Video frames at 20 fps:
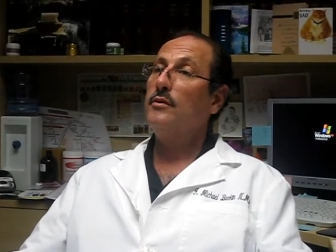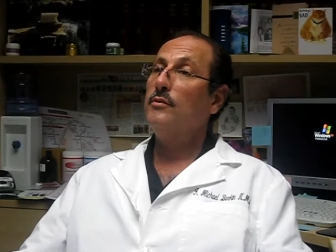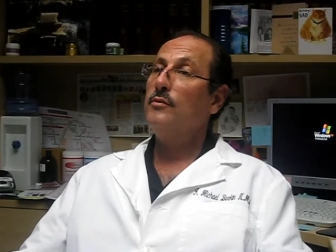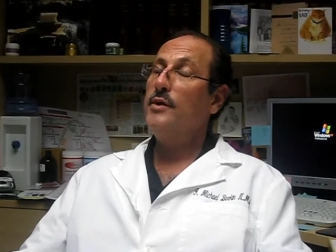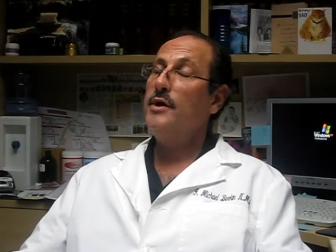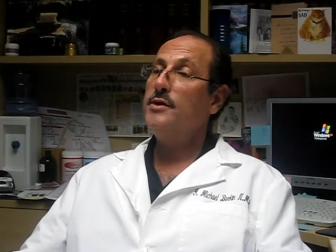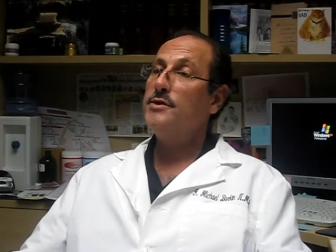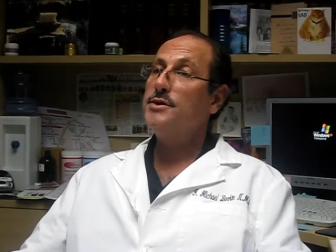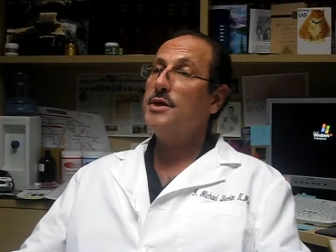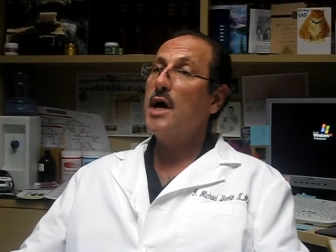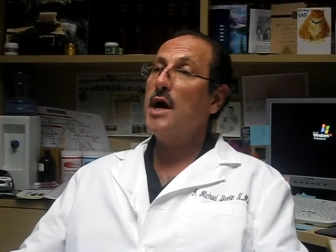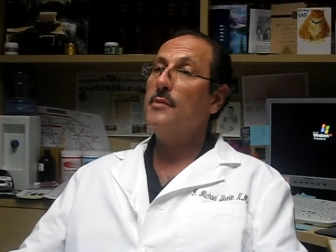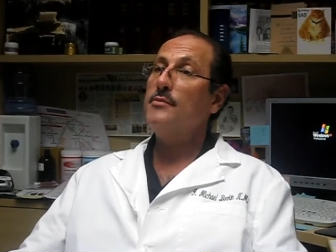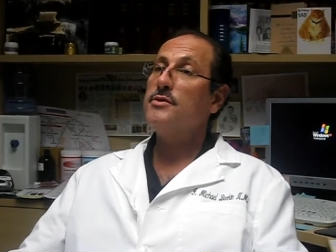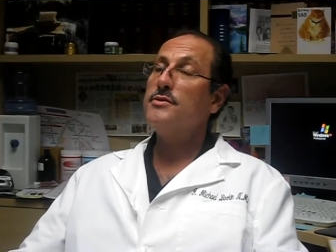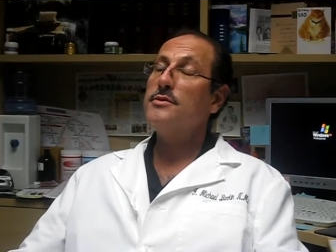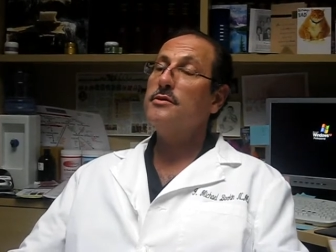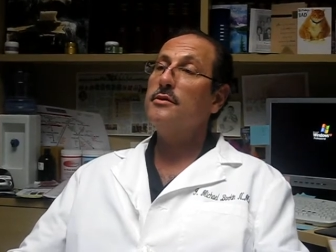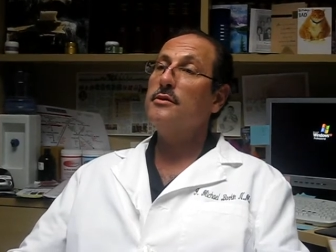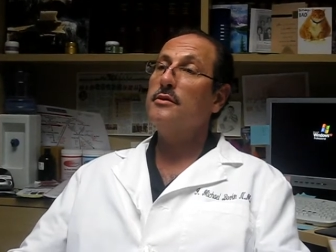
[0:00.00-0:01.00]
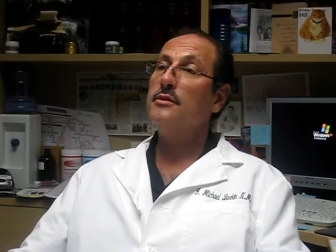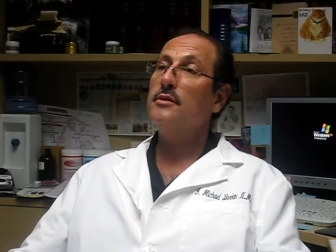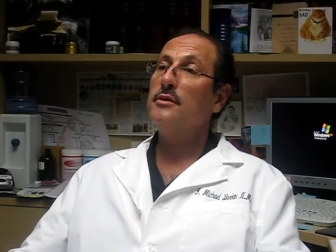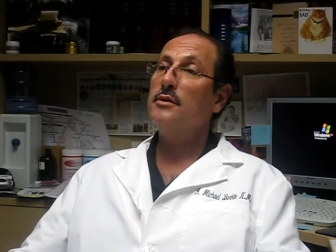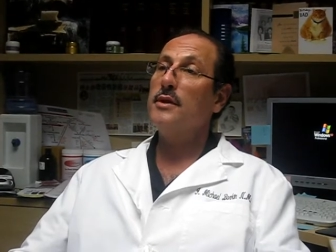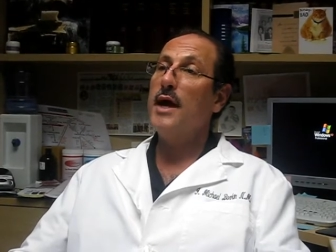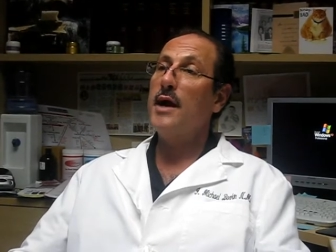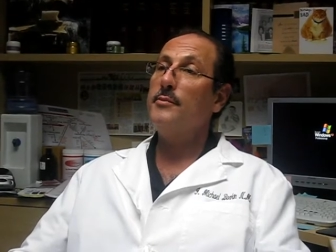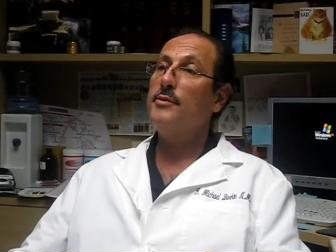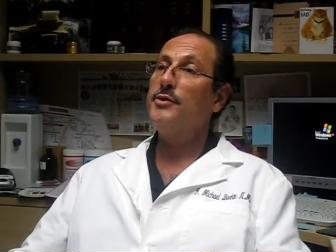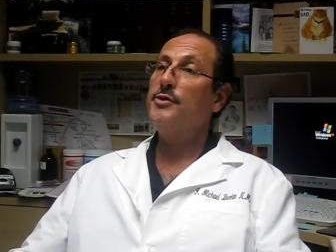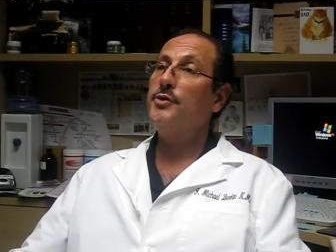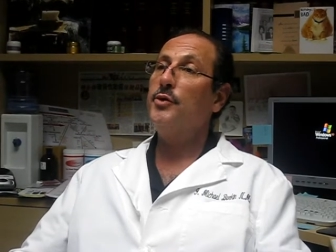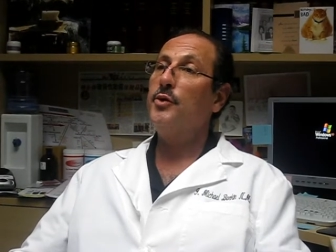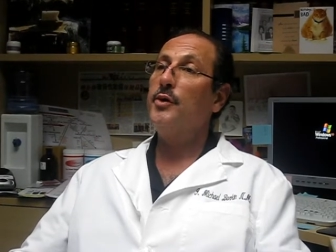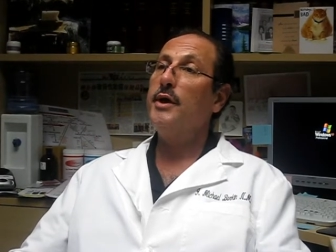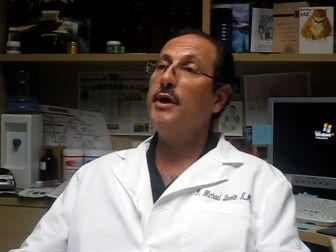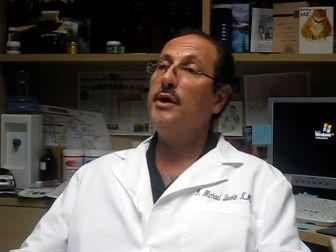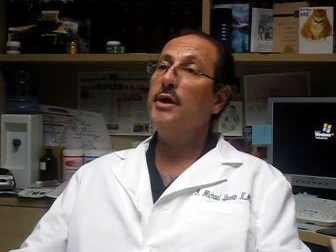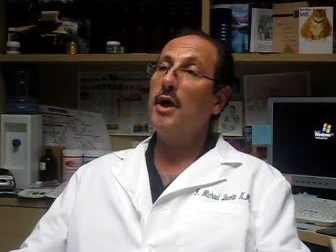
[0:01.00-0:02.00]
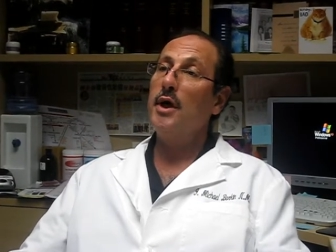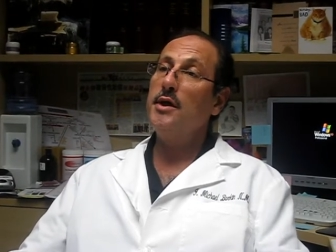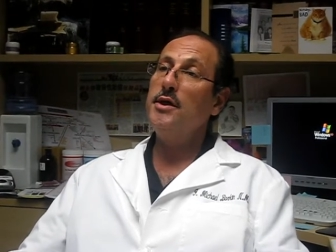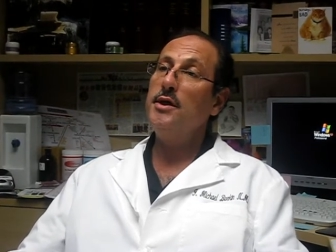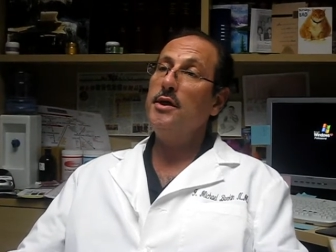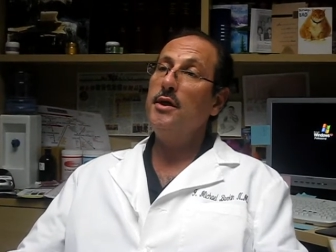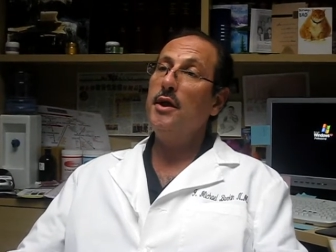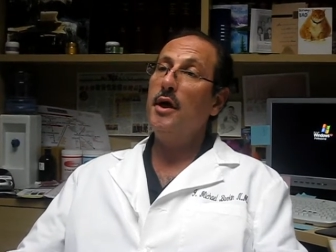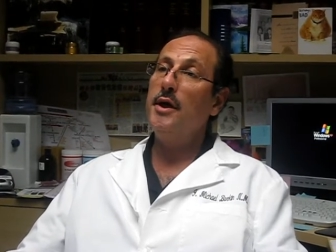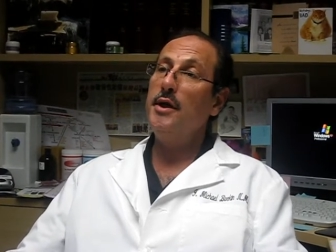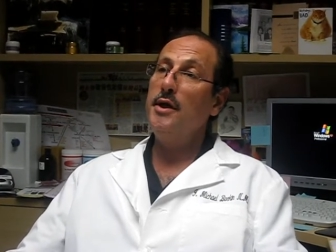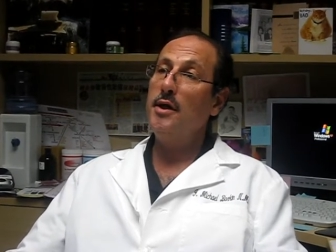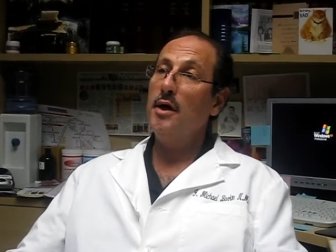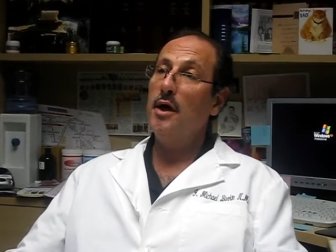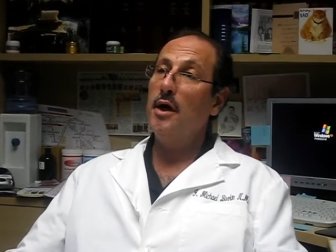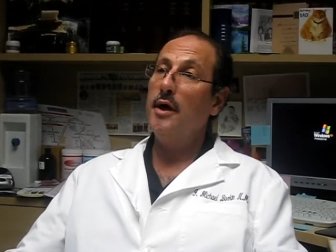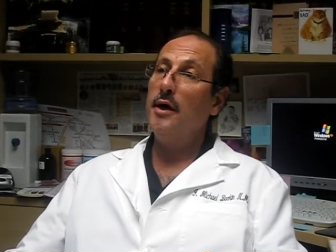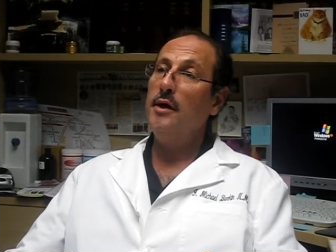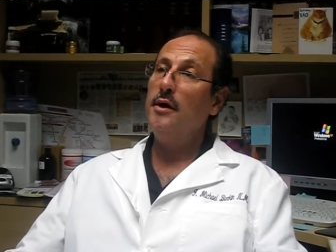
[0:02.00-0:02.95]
we established the laboratory in 1999,